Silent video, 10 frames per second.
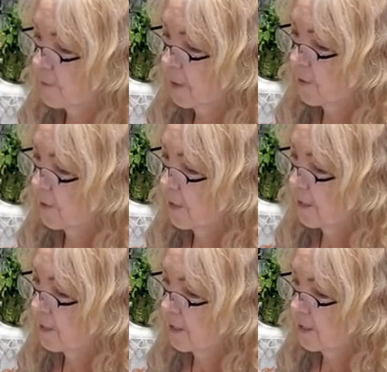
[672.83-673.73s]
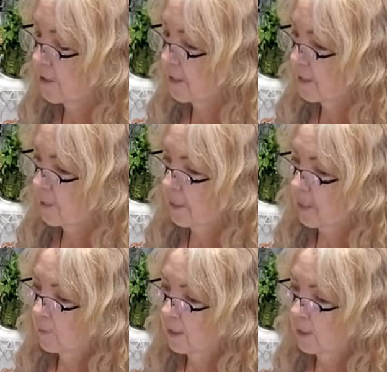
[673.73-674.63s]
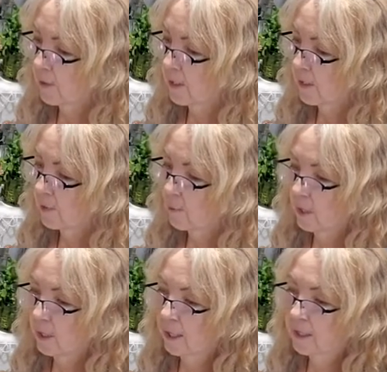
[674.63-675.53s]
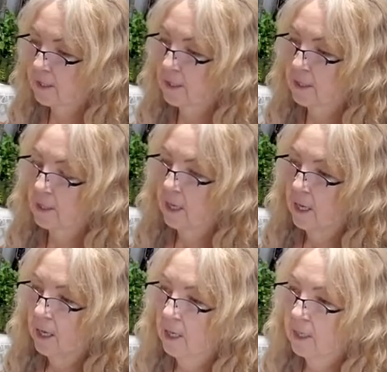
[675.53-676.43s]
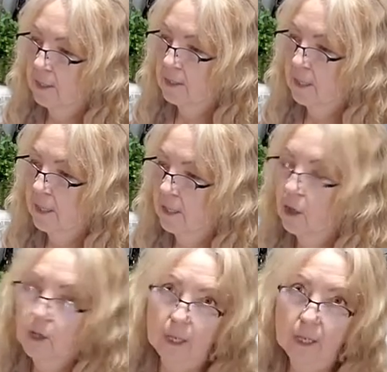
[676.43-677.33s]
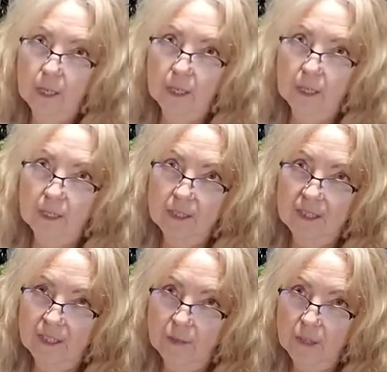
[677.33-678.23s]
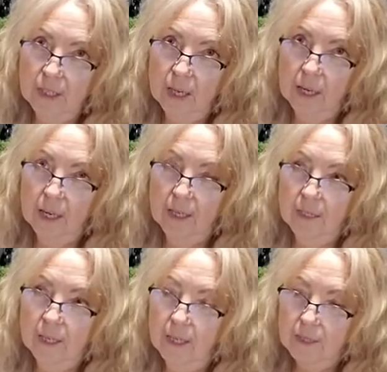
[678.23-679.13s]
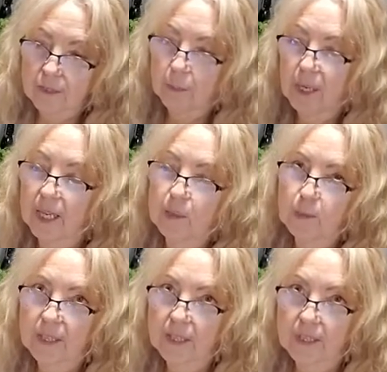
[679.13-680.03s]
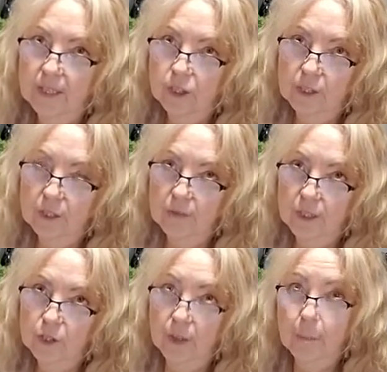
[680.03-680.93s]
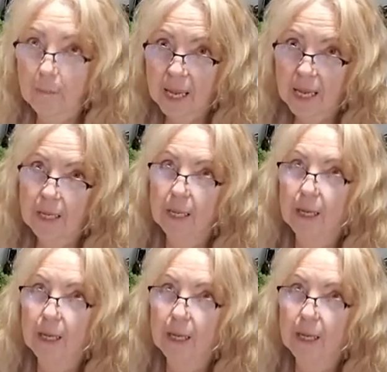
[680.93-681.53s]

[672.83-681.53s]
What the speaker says: all the things, you know, like the black willow and the wall lettuce and arnica and stuff like that, and I played with the initials of each of the main